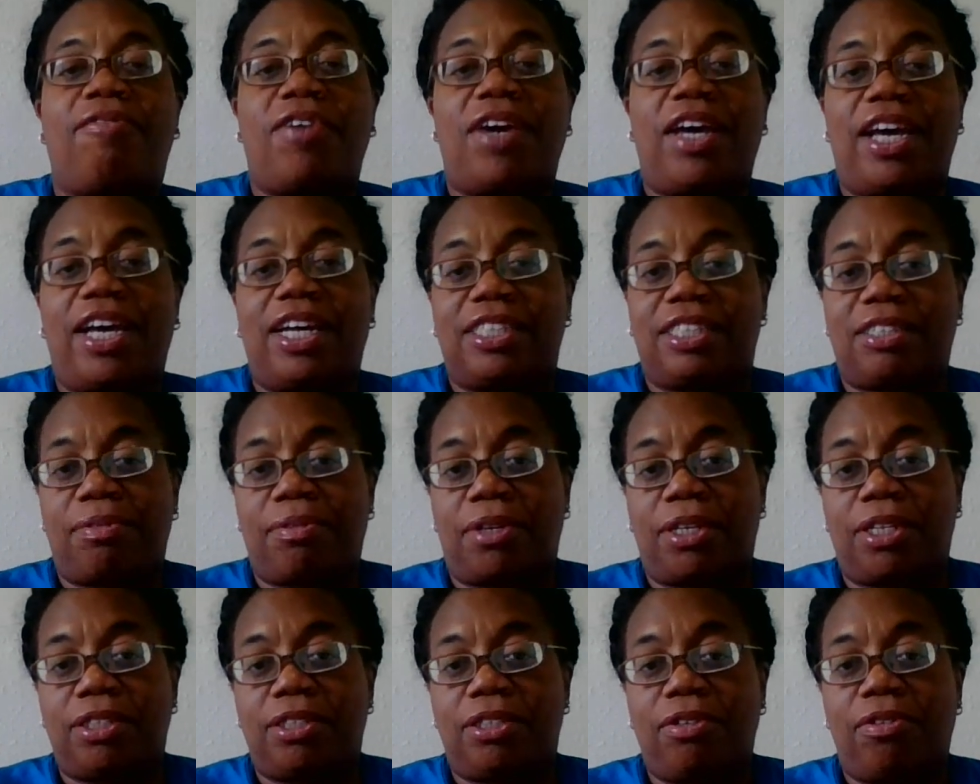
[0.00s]
Vance. I'm
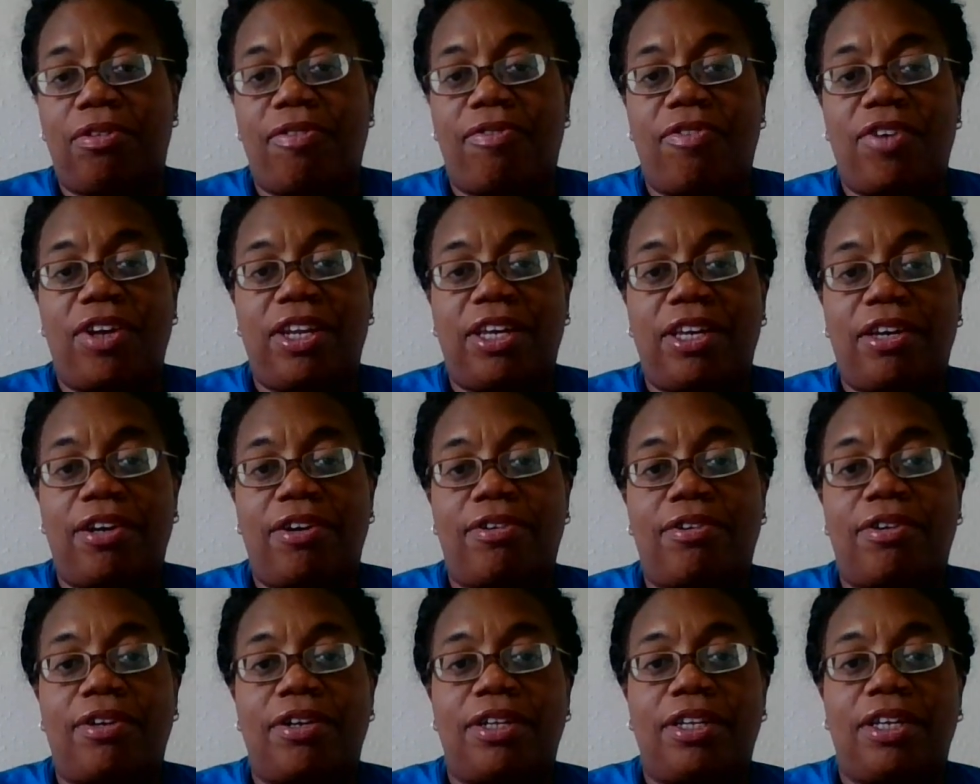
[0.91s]
going to do a video
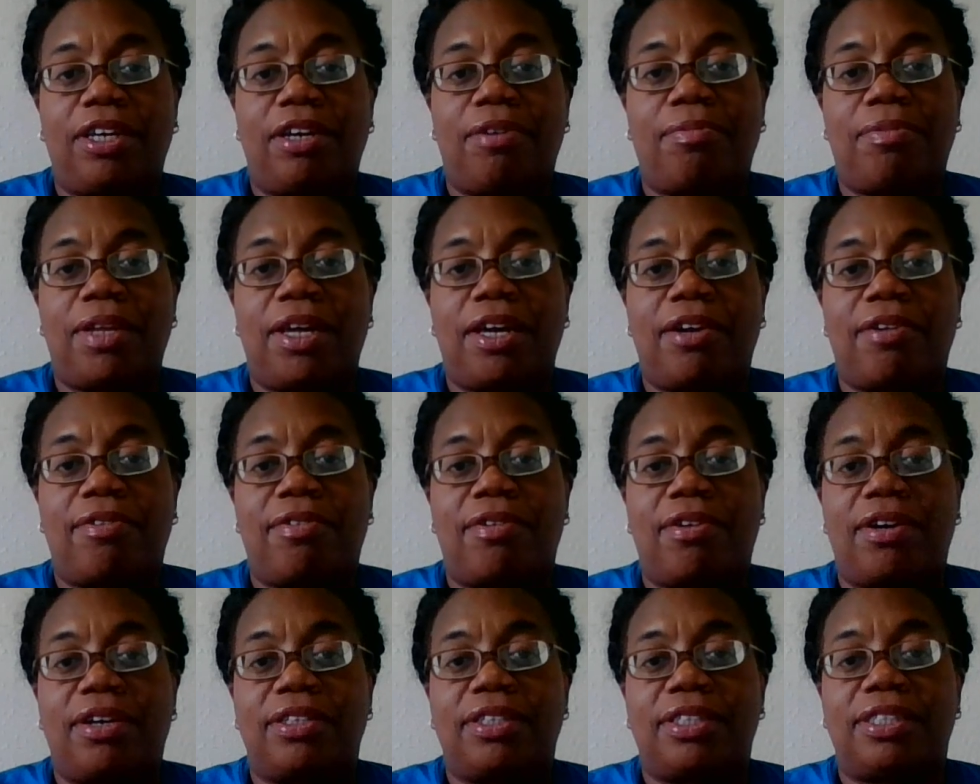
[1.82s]
on him later
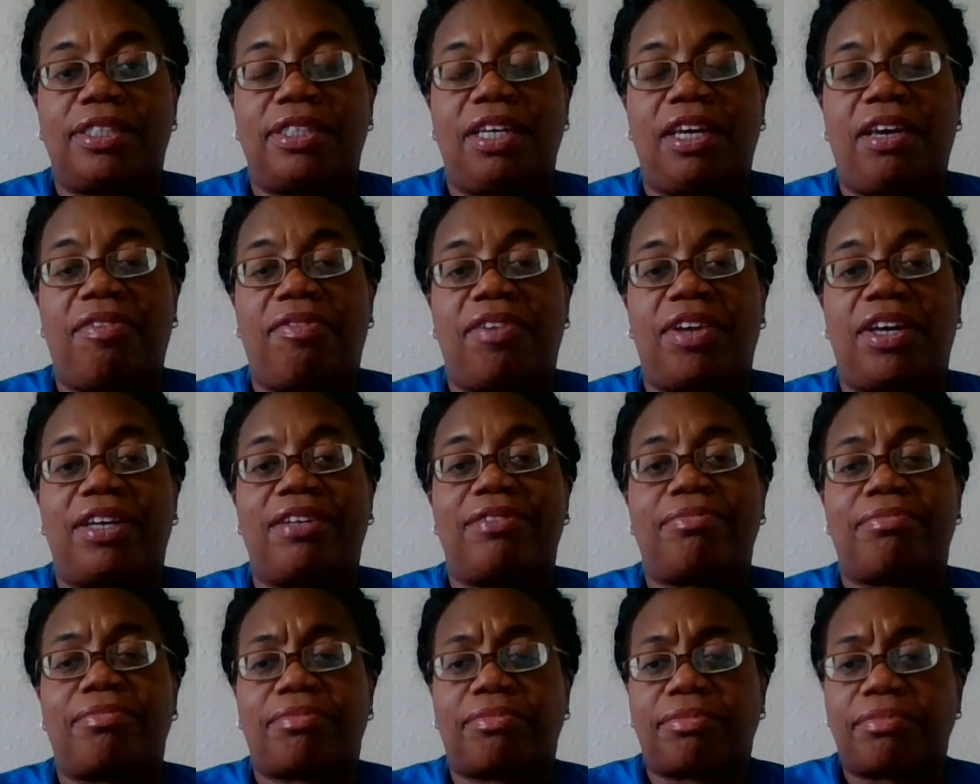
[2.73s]
on this evening